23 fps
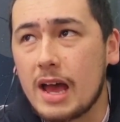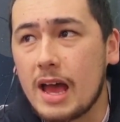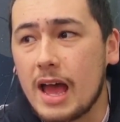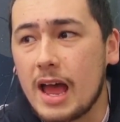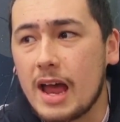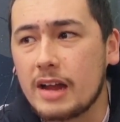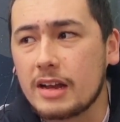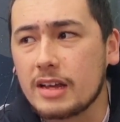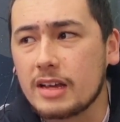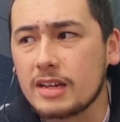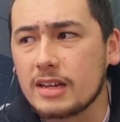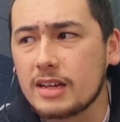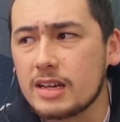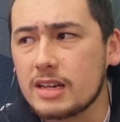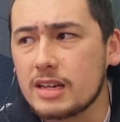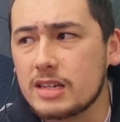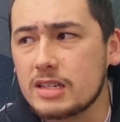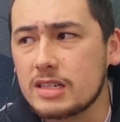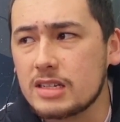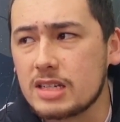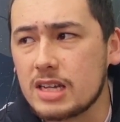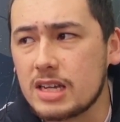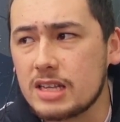adding
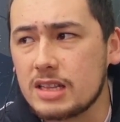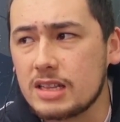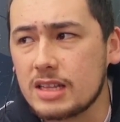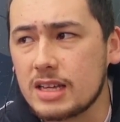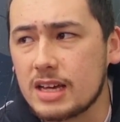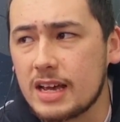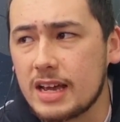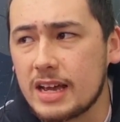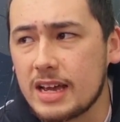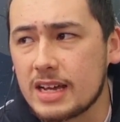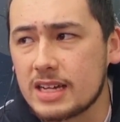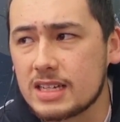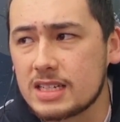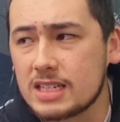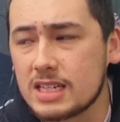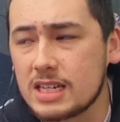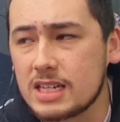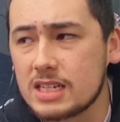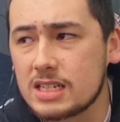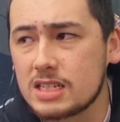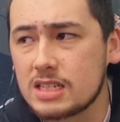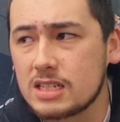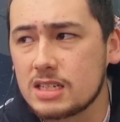is in the
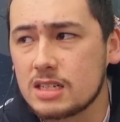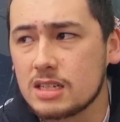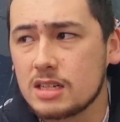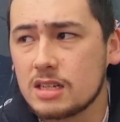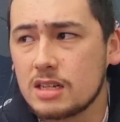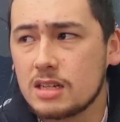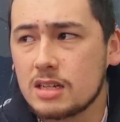excess